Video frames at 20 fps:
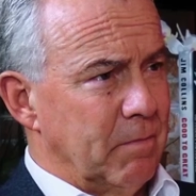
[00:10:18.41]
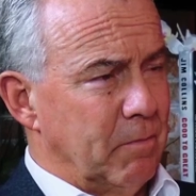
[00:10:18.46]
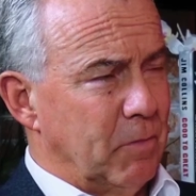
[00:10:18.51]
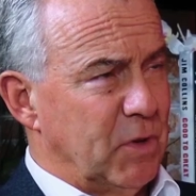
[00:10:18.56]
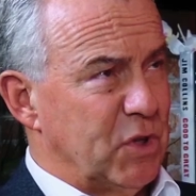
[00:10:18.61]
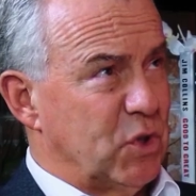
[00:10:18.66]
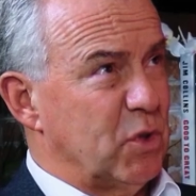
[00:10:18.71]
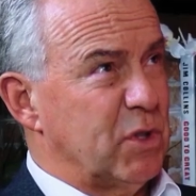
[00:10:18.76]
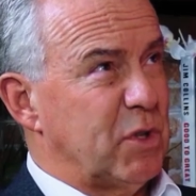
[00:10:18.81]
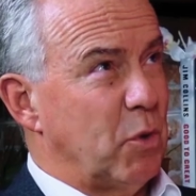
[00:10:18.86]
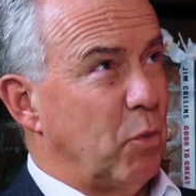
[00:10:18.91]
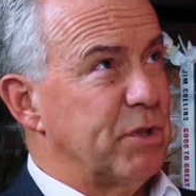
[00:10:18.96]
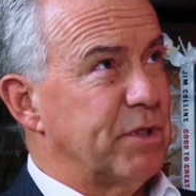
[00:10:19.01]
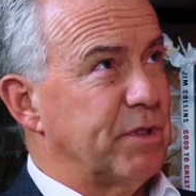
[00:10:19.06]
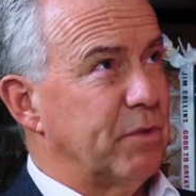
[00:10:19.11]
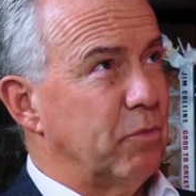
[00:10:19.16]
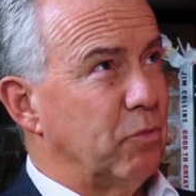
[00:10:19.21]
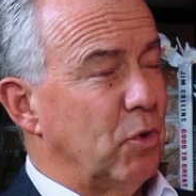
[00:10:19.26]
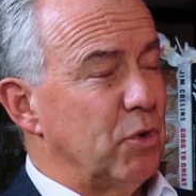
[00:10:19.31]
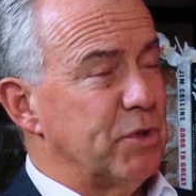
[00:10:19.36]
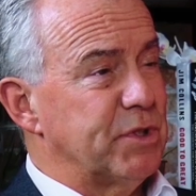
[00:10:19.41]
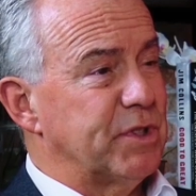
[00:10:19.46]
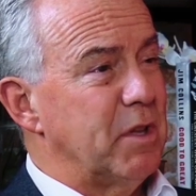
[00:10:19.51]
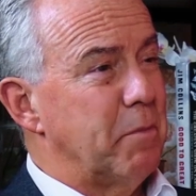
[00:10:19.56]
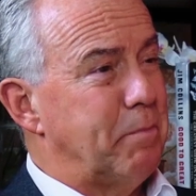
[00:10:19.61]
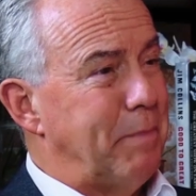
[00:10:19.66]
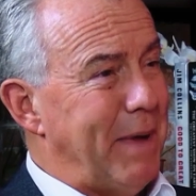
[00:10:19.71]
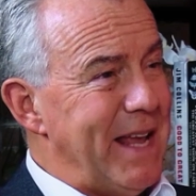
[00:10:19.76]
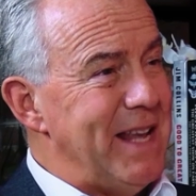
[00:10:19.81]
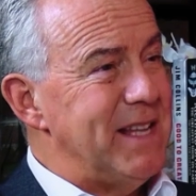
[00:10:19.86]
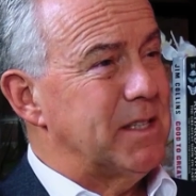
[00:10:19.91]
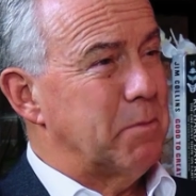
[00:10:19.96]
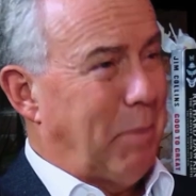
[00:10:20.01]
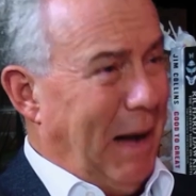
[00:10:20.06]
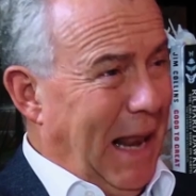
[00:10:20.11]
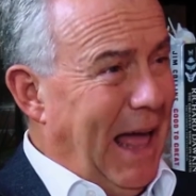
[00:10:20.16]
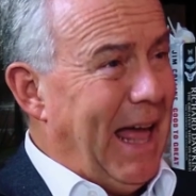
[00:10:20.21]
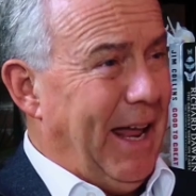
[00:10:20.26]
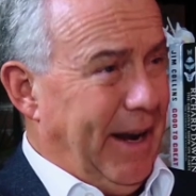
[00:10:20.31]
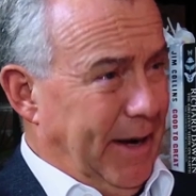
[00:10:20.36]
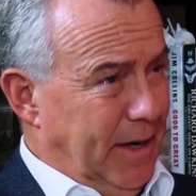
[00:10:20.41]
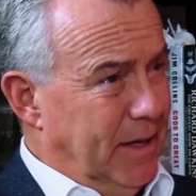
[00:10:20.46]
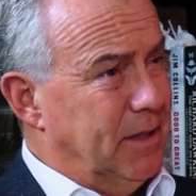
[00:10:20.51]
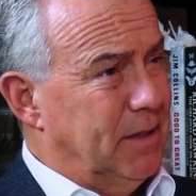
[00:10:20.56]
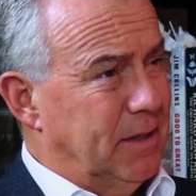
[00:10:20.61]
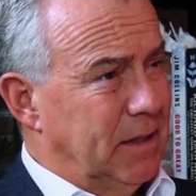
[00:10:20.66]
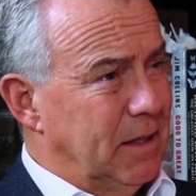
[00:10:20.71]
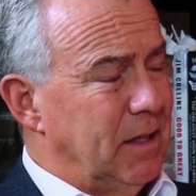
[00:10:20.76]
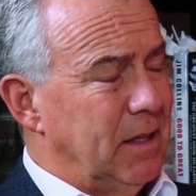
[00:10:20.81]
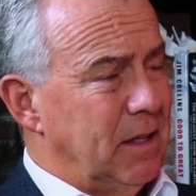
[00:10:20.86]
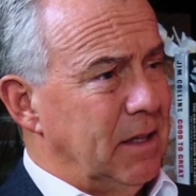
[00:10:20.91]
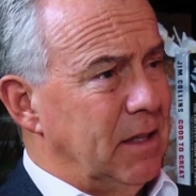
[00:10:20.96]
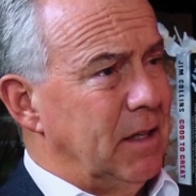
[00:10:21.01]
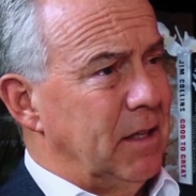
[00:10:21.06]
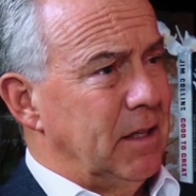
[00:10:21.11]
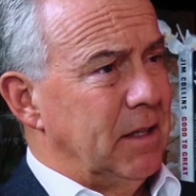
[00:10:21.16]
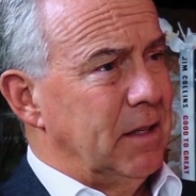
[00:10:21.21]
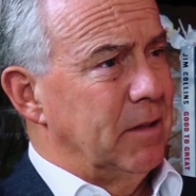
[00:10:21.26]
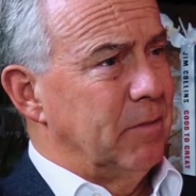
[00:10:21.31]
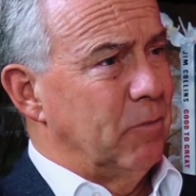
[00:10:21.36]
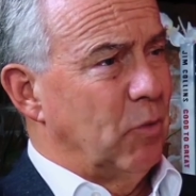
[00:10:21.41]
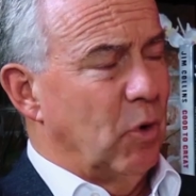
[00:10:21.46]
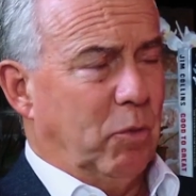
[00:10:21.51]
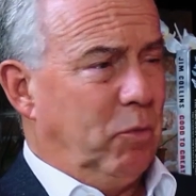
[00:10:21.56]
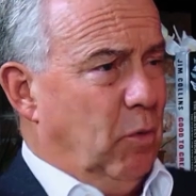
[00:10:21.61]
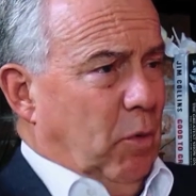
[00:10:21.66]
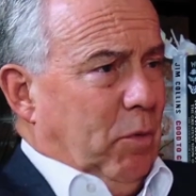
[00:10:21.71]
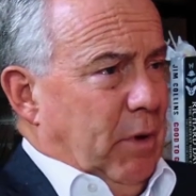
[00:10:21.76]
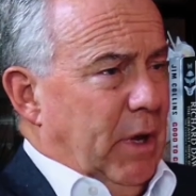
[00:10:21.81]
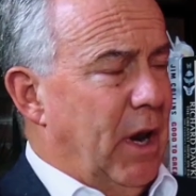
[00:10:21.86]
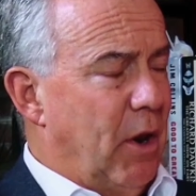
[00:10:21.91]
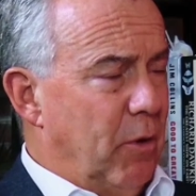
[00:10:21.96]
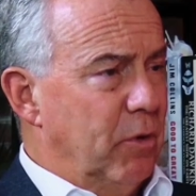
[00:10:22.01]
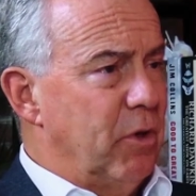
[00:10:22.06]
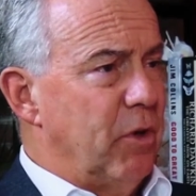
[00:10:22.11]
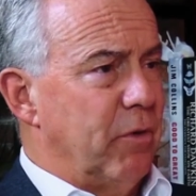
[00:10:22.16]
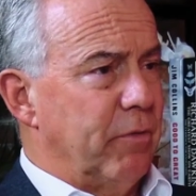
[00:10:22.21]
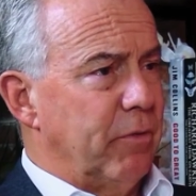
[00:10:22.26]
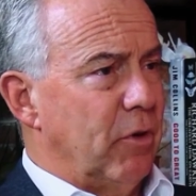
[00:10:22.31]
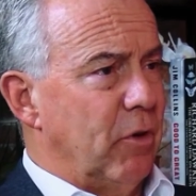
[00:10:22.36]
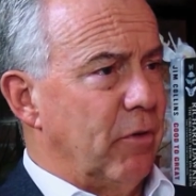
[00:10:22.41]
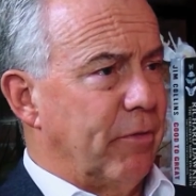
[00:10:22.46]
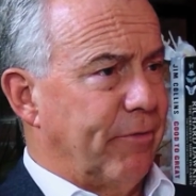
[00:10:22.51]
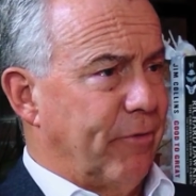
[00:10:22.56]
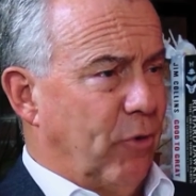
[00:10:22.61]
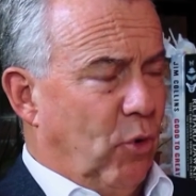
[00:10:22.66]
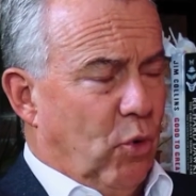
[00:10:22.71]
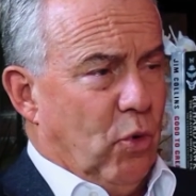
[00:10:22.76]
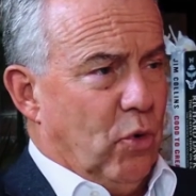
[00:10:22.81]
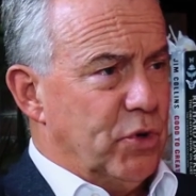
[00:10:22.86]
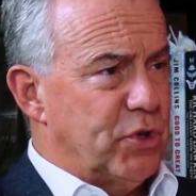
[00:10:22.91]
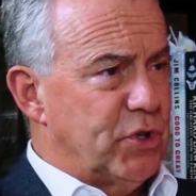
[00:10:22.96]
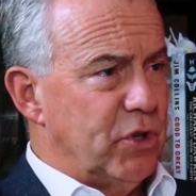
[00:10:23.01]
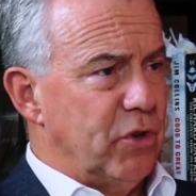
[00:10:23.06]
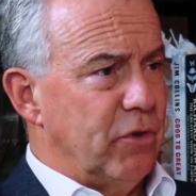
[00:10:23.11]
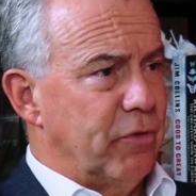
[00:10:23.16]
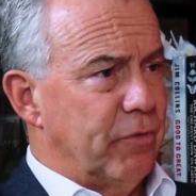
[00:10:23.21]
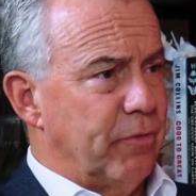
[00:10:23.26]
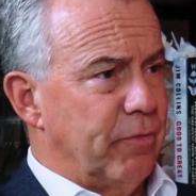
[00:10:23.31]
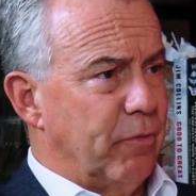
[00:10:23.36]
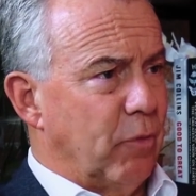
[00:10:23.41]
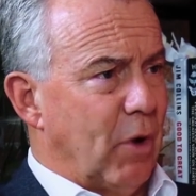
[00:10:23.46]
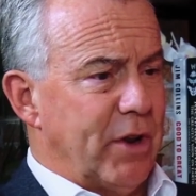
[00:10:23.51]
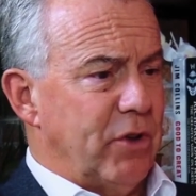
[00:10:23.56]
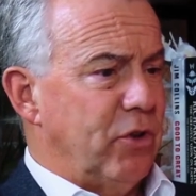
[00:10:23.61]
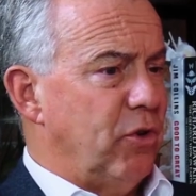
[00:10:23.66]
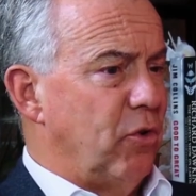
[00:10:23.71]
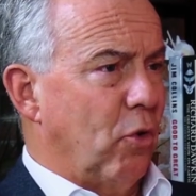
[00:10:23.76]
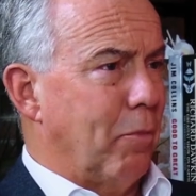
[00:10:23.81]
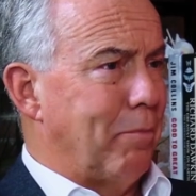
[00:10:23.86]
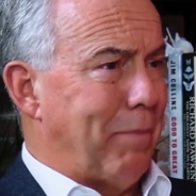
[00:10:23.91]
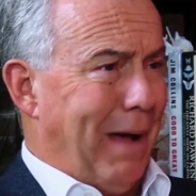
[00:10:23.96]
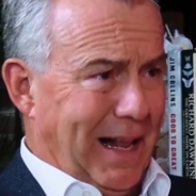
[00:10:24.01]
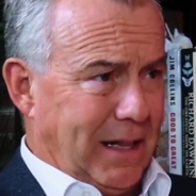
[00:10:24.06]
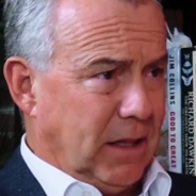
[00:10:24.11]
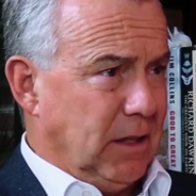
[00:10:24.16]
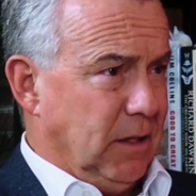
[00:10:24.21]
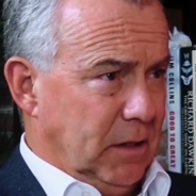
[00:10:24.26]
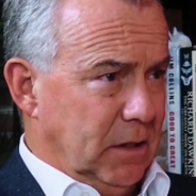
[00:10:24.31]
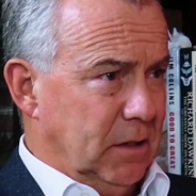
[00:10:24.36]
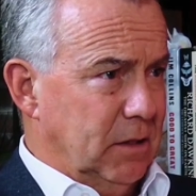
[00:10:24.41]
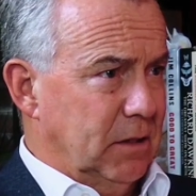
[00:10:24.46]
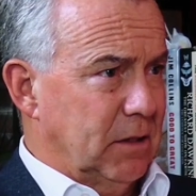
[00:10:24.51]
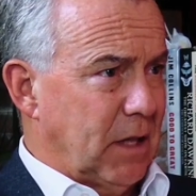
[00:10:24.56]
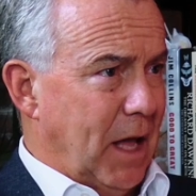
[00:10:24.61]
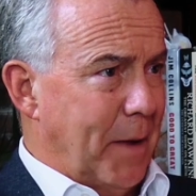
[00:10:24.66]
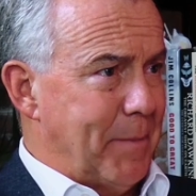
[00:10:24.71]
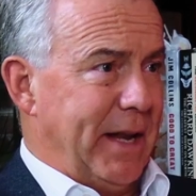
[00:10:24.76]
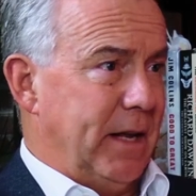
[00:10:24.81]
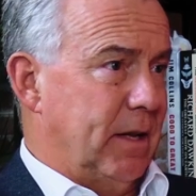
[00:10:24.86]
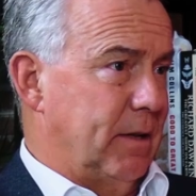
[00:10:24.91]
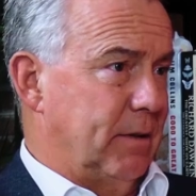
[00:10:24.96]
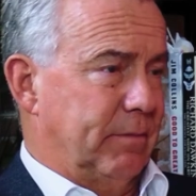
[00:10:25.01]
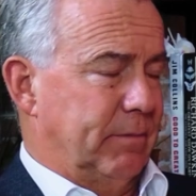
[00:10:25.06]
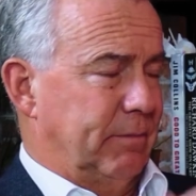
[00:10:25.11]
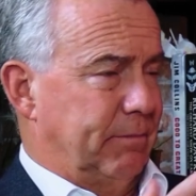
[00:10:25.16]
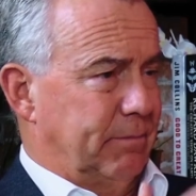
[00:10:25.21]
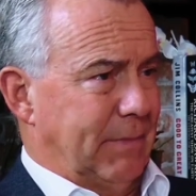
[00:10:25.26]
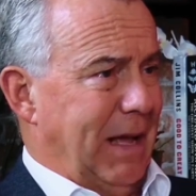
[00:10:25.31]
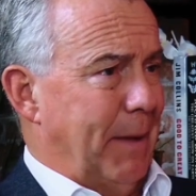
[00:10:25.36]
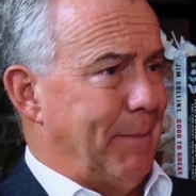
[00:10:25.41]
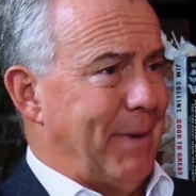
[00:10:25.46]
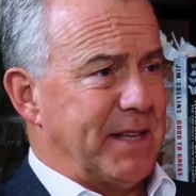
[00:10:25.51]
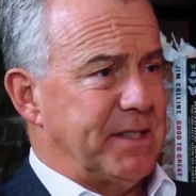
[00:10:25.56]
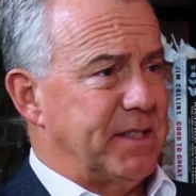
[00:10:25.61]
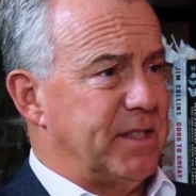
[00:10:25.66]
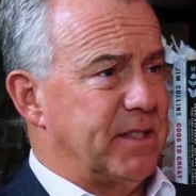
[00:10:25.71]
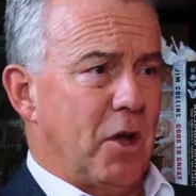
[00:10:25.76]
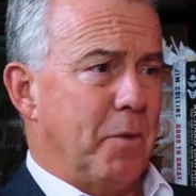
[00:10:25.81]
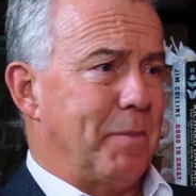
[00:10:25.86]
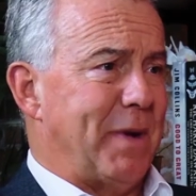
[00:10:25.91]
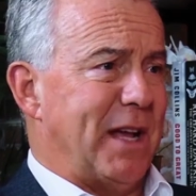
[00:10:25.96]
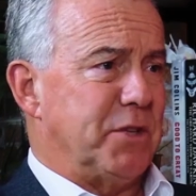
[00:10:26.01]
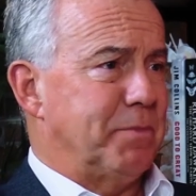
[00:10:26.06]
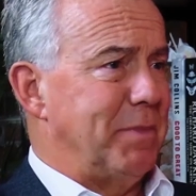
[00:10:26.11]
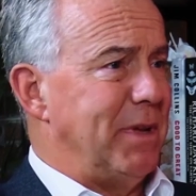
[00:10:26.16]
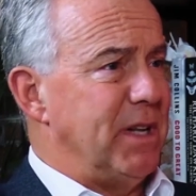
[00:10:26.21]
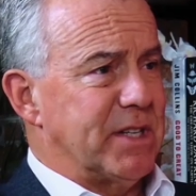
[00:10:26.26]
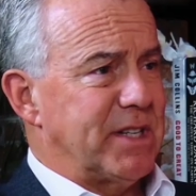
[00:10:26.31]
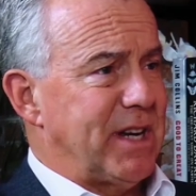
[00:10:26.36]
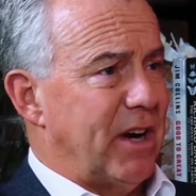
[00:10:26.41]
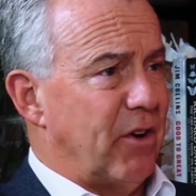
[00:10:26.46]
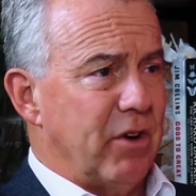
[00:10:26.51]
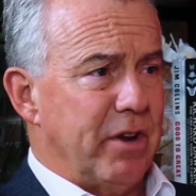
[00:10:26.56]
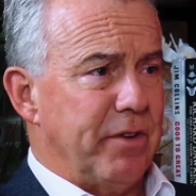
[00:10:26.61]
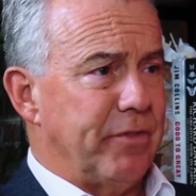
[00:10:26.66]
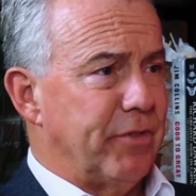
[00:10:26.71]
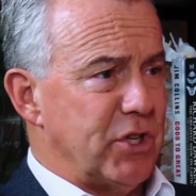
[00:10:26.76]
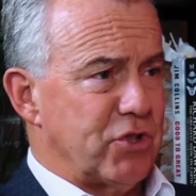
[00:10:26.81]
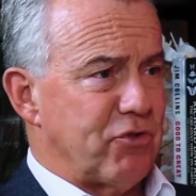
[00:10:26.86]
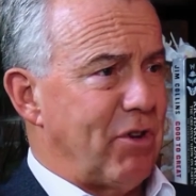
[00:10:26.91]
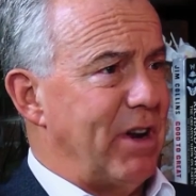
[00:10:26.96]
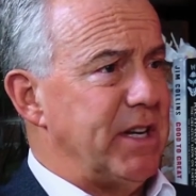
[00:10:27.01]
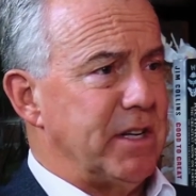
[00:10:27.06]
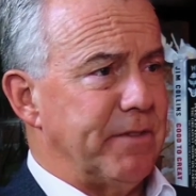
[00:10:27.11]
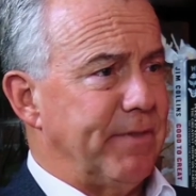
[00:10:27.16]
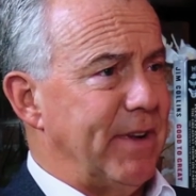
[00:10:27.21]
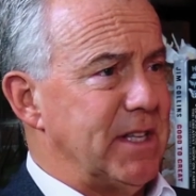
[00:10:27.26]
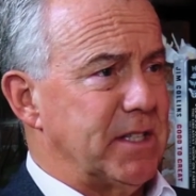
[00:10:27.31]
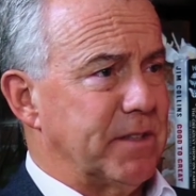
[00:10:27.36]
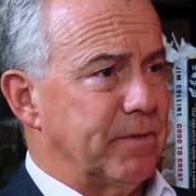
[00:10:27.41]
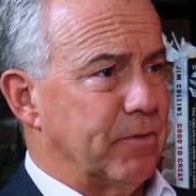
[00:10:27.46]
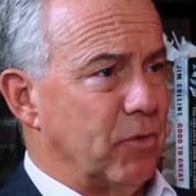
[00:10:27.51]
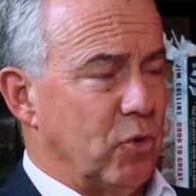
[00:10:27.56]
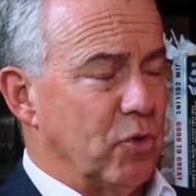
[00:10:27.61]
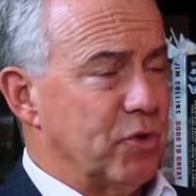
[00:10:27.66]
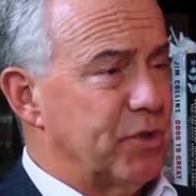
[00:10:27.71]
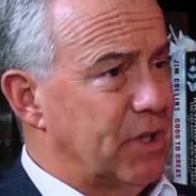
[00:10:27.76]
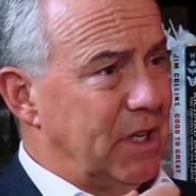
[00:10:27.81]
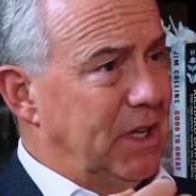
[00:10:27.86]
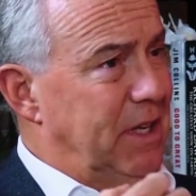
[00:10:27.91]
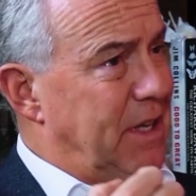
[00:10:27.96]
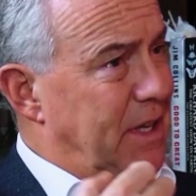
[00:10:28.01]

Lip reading: But it's also, what's the peace plan? You've fought, you've won your battle. I mean, Hamas is no match militarily for the Israeli Defense Force.